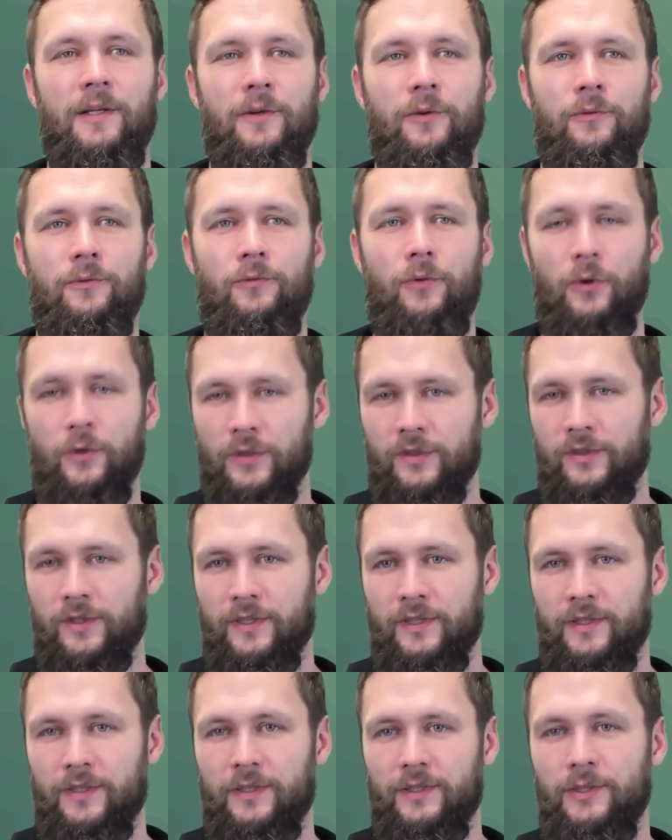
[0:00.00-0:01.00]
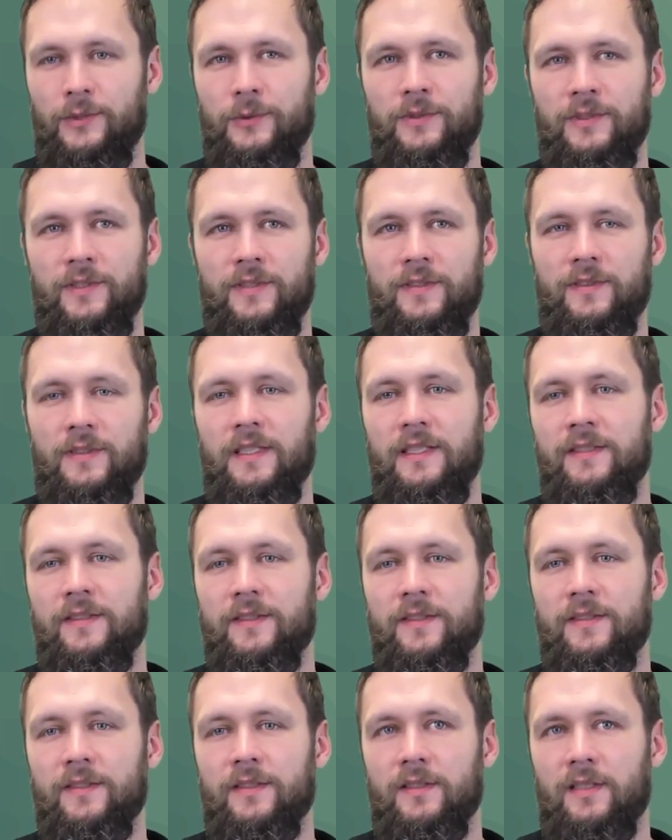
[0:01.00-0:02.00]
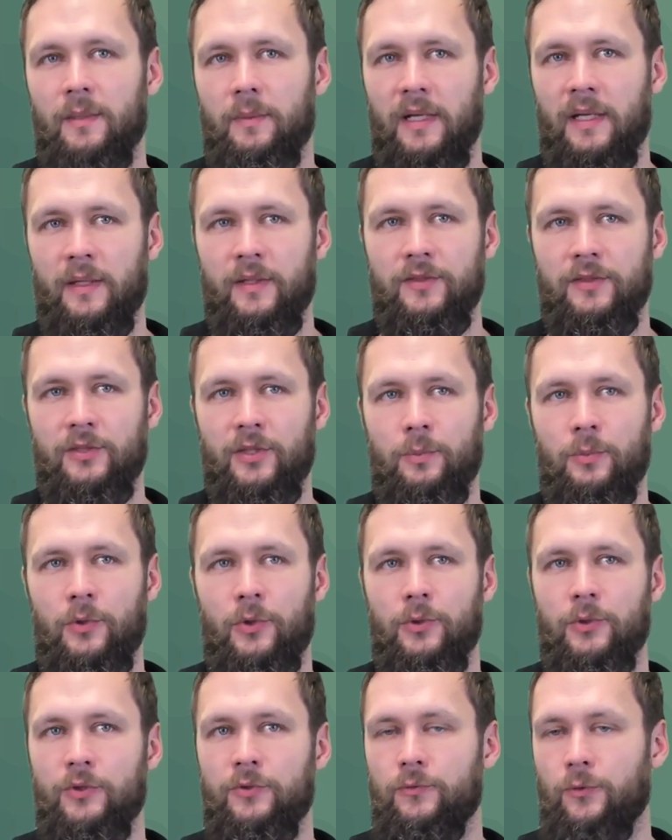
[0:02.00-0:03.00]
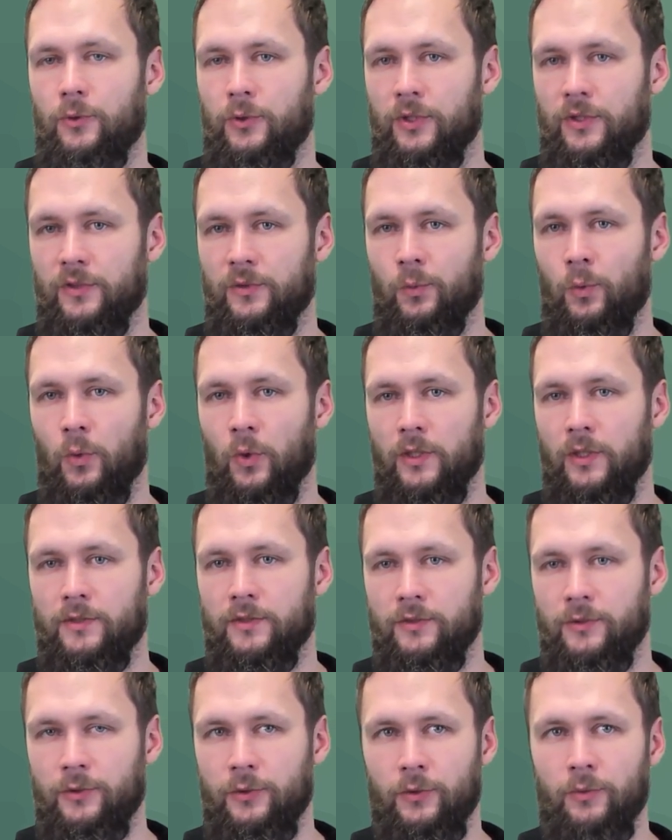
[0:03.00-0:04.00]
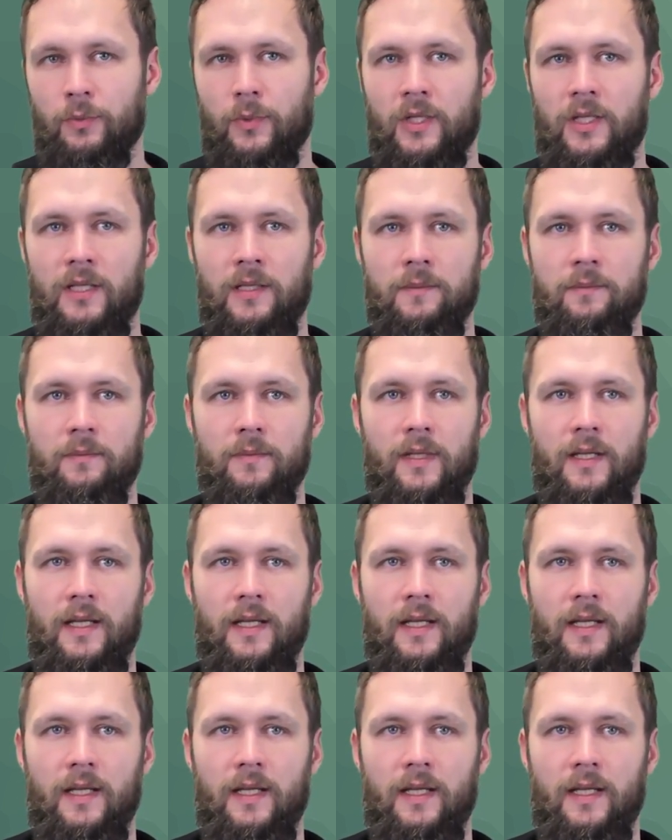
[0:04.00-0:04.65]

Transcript: Forrester uses the system dynamics approach for his World2 model,